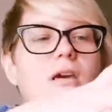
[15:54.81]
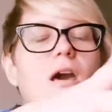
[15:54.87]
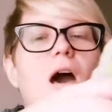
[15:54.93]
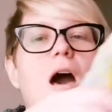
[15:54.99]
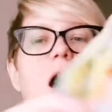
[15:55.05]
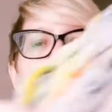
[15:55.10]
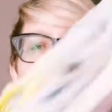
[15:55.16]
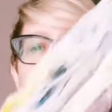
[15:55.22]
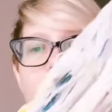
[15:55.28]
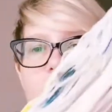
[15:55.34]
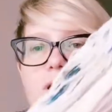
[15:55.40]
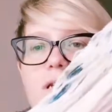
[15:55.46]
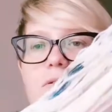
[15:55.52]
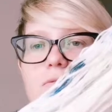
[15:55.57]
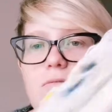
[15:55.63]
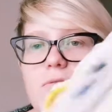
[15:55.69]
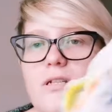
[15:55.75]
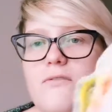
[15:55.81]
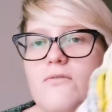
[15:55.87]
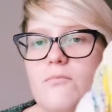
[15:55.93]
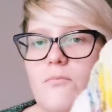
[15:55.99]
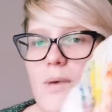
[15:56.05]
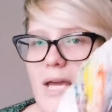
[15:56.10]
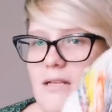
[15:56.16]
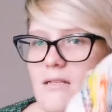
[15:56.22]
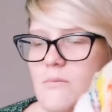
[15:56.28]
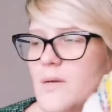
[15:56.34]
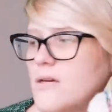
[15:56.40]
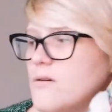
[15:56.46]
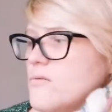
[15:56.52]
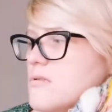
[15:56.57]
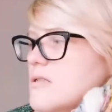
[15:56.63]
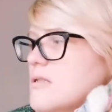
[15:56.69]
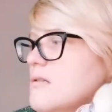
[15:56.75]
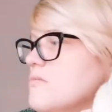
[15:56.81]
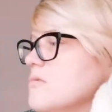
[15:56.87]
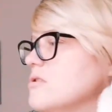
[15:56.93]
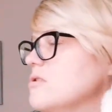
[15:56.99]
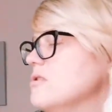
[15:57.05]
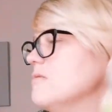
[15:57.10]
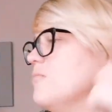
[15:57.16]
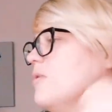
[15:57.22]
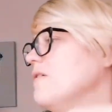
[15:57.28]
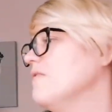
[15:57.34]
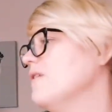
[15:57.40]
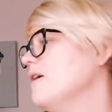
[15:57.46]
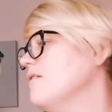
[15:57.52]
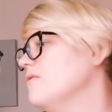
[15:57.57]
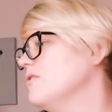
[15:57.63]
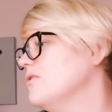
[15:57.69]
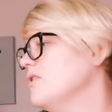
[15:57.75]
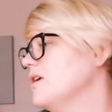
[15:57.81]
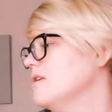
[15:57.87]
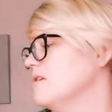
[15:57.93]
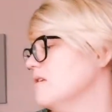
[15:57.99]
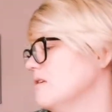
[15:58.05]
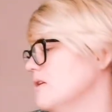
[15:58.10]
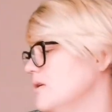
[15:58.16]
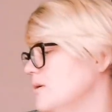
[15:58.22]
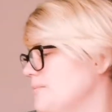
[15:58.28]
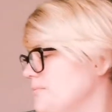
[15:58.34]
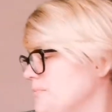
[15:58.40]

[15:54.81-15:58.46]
covered in all different paint speckles, and it was just my favourite thing to do.